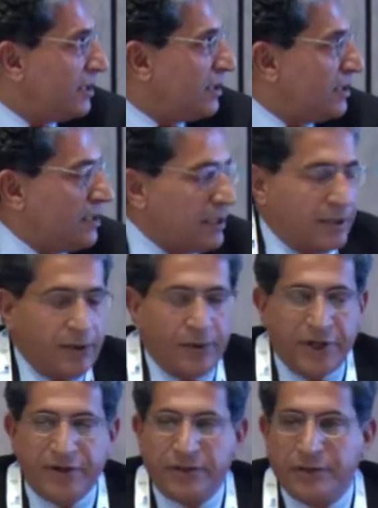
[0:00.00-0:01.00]
There
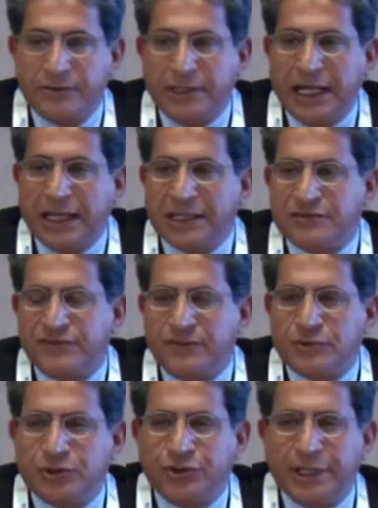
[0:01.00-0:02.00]
were delegates
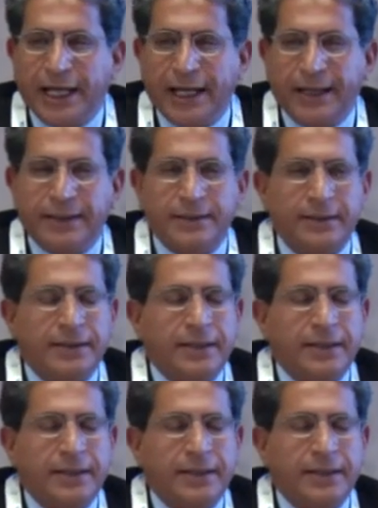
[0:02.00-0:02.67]
from Sudan,